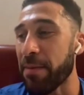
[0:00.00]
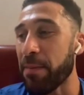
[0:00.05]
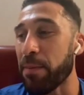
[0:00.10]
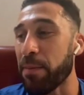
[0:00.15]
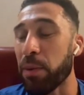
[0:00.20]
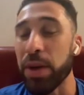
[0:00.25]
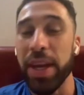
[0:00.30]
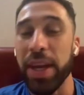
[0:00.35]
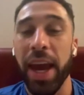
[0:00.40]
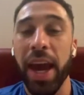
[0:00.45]

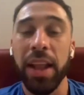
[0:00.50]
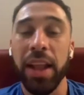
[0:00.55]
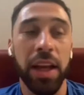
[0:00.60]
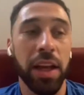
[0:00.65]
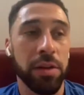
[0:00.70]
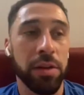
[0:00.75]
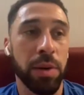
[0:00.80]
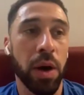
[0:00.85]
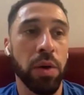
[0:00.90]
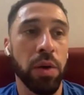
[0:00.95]
But yeah, like,
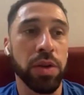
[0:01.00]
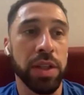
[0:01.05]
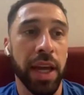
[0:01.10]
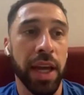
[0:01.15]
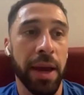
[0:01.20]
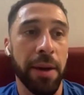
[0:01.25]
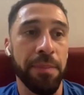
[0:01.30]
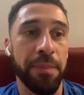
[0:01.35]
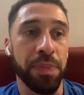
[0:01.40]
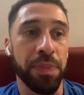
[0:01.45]
I suppose
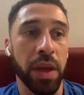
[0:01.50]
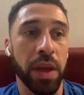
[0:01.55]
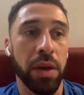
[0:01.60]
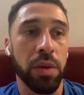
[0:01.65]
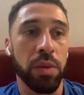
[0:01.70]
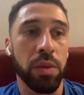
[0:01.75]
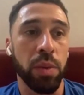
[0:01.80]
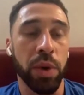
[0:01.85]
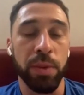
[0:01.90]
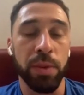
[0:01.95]

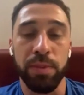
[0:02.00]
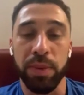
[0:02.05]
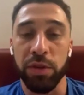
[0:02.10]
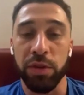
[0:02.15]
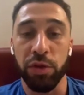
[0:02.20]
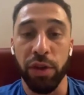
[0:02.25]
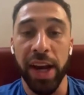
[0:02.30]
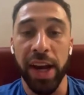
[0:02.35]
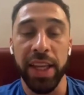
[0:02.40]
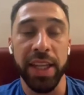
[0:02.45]
we were
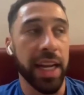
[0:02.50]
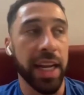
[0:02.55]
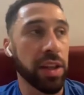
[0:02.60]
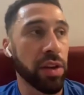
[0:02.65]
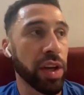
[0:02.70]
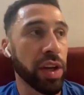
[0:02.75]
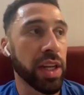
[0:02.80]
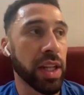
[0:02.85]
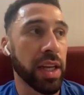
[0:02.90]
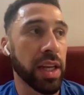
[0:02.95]
training that
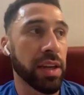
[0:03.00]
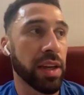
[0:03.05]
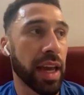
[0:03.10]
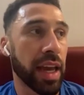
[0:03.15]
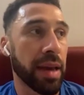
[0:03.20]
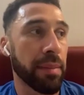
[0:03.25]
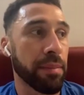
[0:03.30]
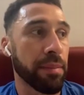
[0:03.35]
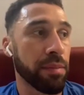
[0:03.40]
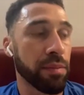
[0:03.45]
night, like,
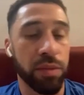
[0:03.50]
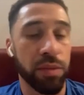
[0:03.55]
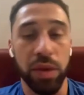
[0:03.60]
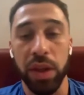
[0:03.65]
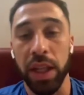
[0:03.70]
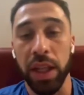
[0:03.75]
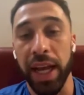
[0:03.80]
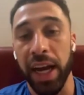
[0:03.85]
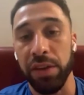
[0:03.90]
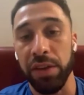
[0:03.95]
the
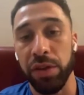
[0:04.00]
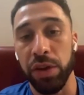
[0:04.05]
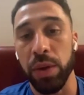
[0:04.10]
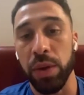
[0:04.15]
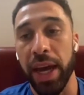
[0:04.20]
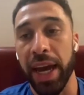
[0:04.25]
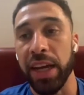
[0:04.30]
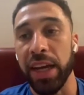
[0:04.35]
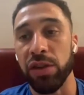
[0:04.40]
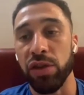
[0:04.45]
last few
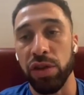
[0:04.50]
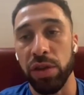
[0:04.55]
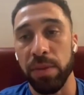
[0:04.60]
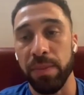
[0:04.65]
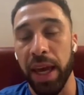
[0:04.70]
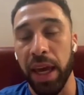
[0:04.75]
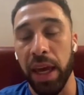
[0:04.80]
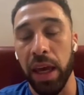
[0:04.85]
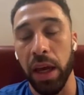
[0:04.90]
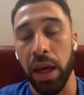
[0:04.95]
days, just to
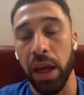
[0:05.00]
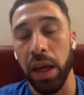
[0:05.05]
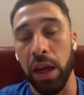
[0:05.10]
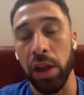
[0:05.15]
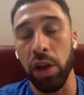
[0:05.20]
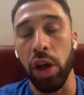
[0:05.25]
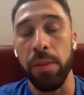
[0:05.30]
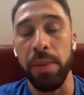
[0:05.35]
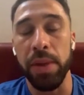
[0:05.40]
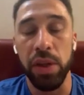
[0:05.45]
get
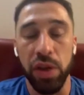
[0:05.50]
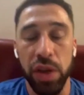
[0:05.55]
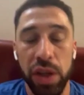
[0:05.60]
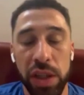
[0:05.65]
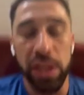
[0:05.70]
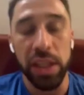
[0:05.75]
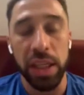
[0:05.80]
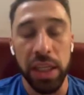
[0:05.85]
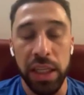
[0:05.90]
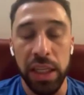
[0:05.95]

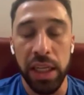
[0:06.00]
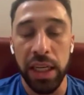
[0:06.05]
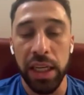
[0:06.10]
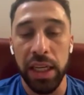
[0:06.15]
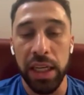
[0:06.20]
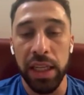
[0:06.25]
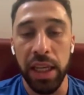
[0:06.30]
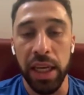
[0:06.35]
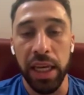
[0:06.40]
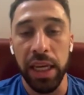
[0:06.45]
acclimatized
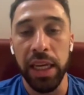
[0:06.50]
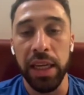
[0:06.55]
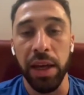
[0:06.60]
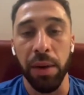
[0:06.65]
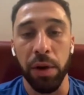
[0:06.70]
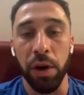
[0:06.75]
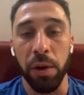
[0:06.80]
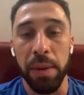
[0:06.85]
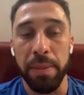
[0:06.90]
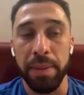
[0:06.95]
to the heat that
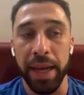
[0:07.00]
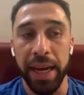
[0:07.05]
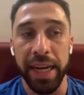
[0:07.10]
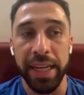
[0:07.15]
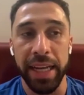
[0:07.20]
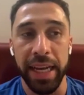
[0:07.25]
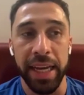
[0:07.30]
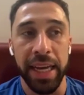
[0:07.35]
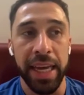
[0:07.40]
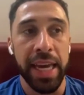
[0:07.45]
we're going to be
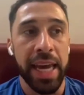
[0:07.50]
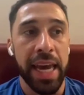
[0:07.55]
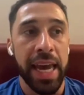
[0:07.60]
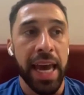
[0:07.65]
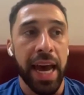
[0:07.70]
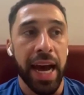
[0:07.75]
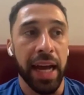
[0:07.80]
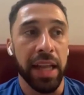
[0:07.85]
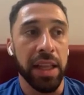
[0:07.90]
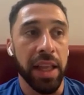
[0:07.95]
playing at.
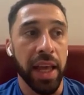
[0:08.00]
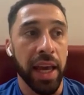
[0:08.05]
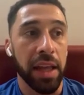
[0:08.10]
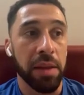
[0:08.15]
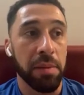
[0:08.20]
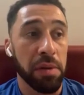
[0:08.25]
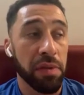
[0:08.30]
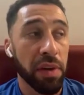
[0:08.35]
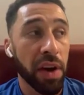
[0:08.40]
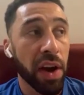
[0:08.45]
And to
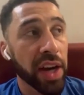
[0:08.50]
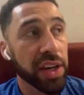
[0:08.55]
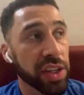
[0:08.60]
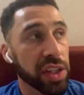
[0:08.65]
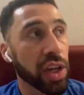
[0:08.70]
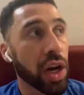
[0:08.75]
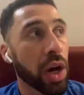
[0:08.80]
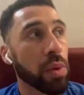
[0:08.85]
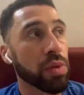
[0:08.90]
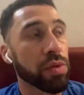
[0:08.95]
be fair, I actually
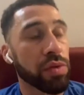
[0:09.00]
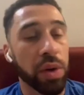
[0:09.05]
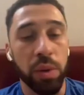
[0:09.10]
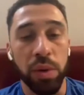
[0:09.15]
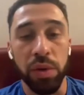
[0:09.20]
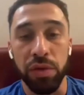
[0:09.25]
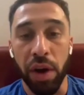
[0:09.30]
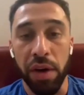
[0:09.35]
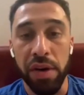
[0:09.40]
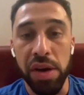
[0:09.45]
thought it
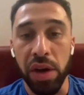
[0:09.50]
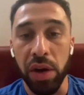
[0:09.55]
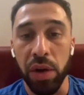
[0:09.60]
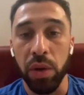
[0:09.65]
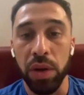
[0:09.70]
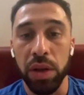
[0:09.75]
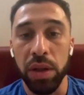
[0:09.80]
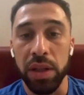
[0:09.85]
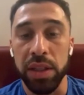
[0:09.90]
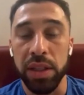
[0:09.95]
was very
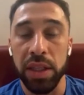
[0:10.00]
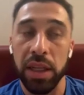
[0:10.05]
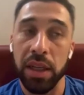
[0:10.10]
cool,